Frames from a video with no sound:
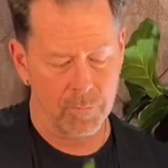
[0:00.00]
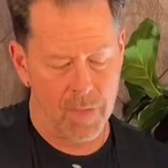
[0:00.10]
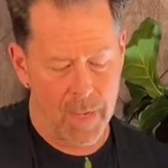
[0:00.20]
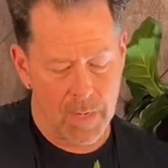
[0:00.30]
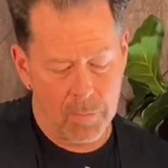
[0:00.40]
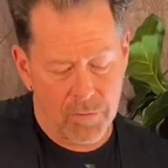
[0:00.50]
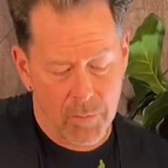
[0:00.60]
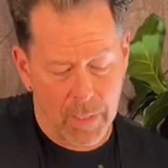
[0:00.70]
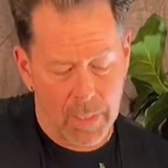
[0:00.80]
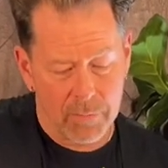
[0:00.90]
And I'm
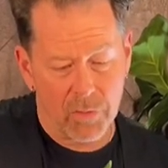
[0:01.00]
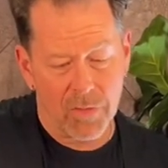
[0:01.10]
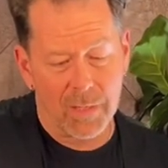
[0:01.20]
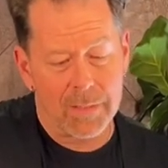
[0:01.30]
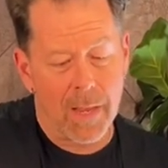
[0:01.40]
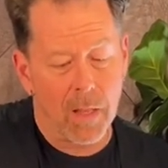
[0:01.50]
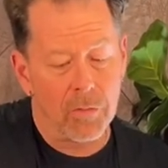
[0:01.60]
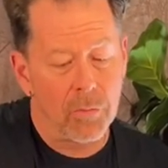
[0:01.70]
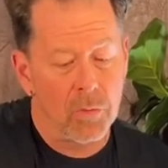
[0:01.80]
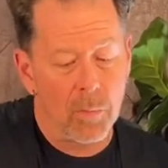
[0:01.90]
threading everything down
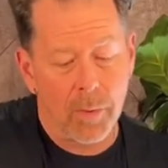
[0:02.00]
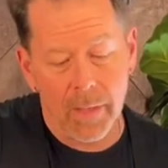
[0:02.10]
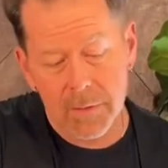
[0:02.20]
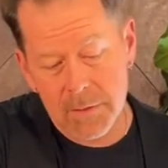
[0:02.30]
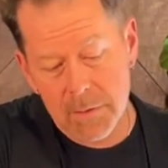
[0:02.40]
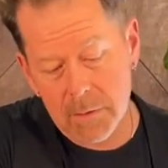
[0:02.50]
through the base.